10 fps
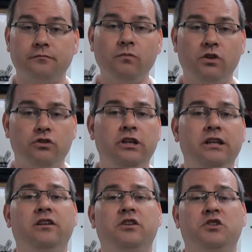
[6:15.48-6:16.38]
You need
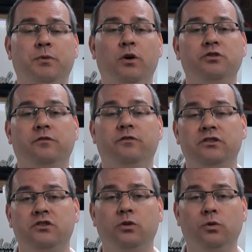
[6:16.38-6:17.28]
to dispose of
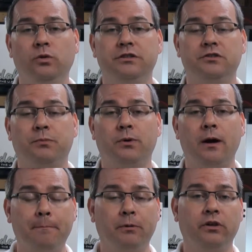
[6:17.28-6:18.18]
these coolants
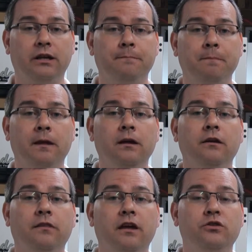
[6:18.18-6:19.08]
properly.
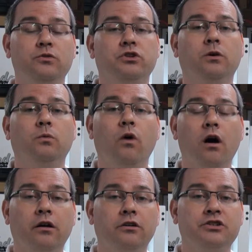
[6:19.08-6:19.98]
They use a
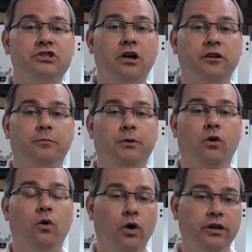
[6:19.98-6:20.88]

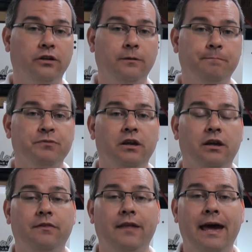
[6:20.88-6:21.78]
water-soluble oil,
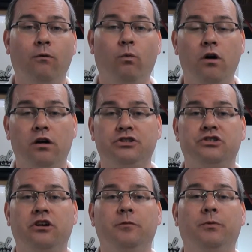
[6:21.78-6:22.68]
and that
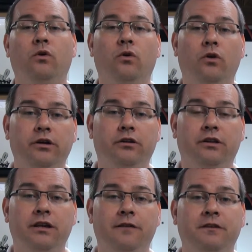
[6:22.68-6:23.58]
water-soluble
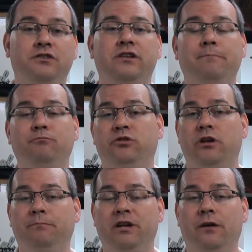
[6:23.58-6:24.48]
oil, if it's
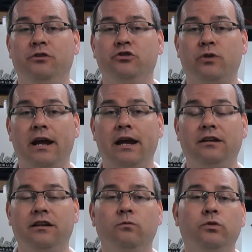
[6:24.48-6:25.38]
dumped down the
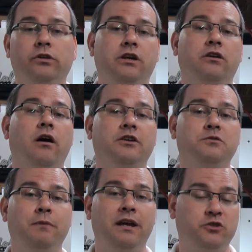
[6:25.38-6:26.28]
drain, can really
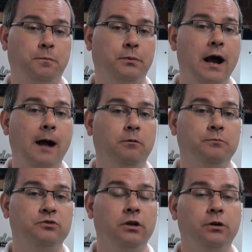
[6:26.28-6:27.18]
cause major
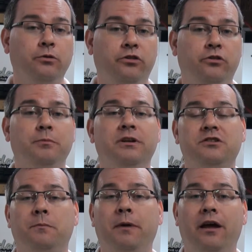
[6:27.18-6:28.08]
problems with your
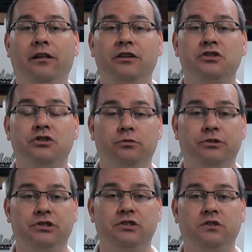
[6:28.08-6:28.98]
municipality's sewer
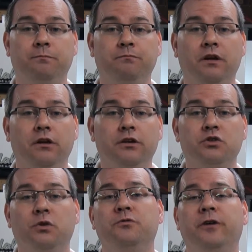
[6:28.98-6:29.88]
system.
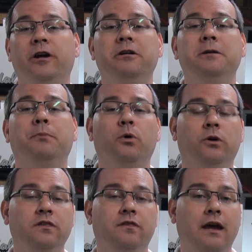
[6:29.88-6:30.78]
So it's very
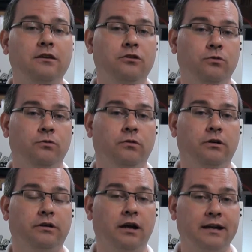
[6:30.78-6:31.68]
important that you
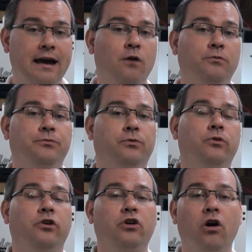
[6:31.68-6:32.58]
account
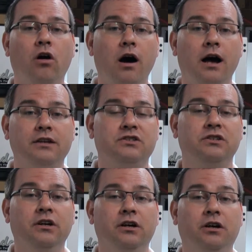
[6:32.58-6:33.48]
for the cost
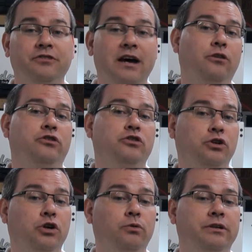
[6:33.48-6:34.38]
of not only your
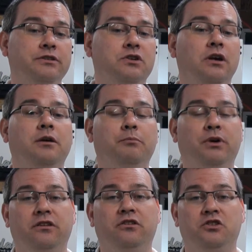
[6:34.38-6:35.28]
coolants,
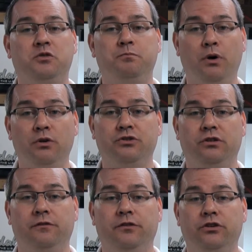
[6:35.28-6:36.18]
but the
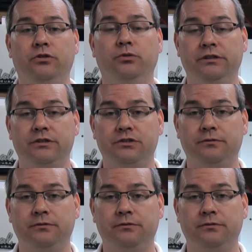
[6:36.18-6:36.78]
disposal of the coolants.